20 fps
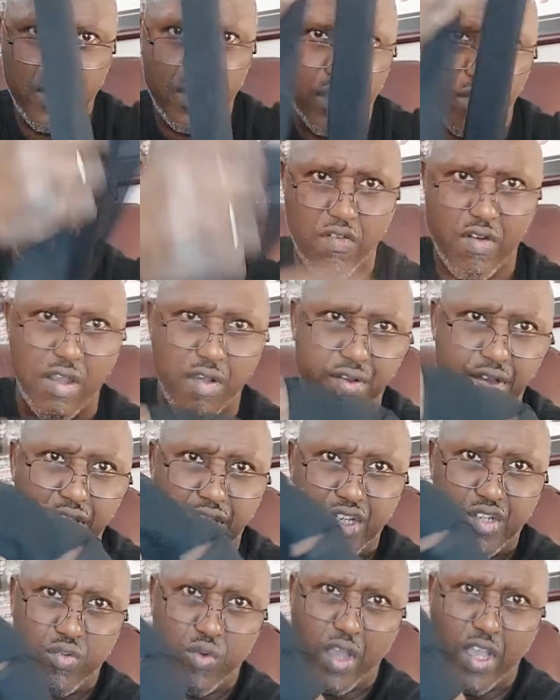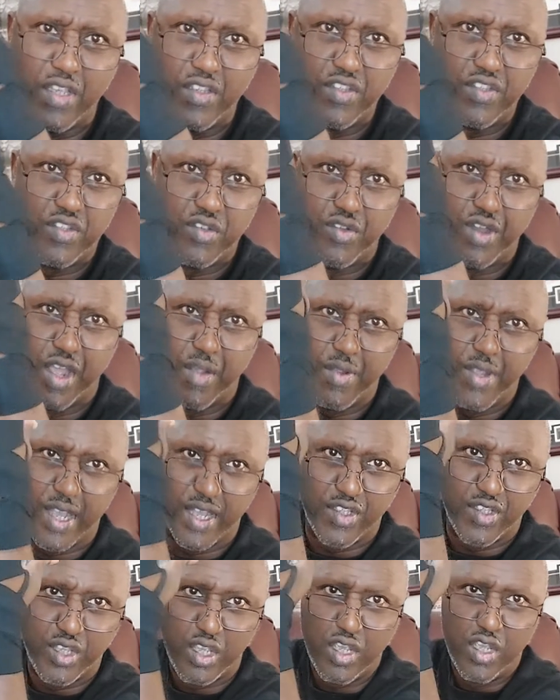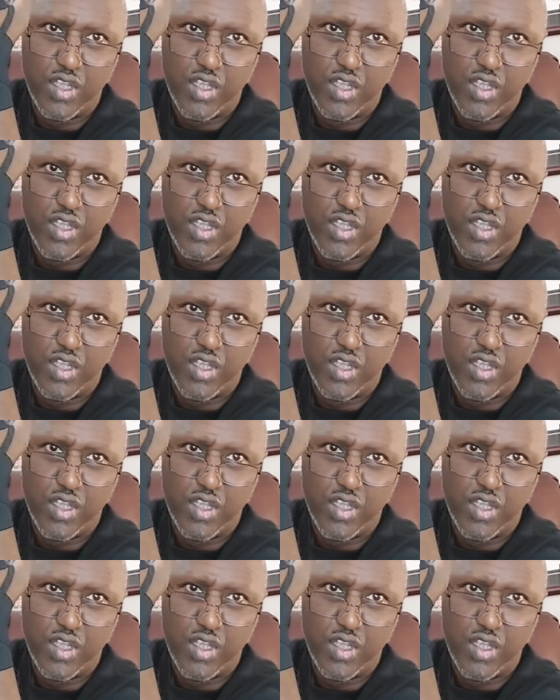Go around here twice. So now you got